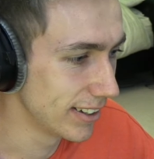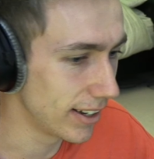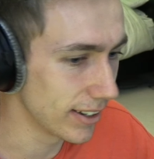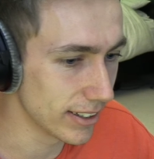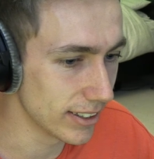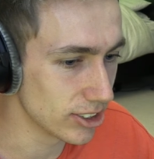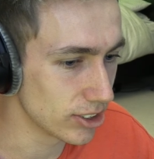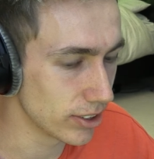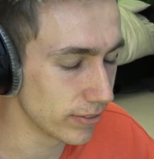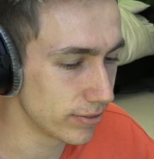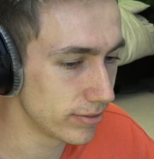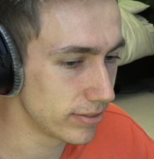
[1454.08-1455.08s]
I'm going to just
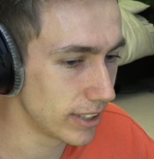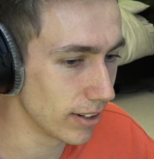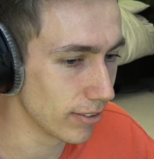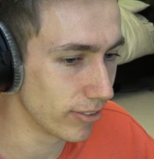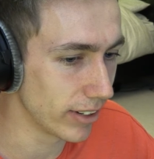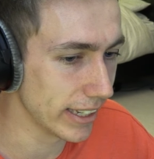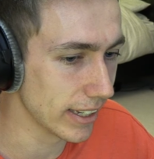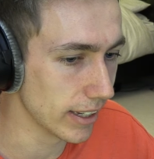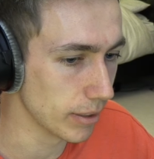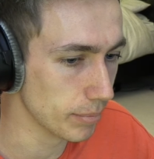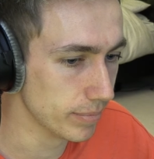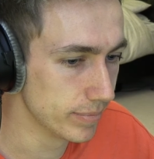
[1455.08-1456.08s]
send a fleet at him.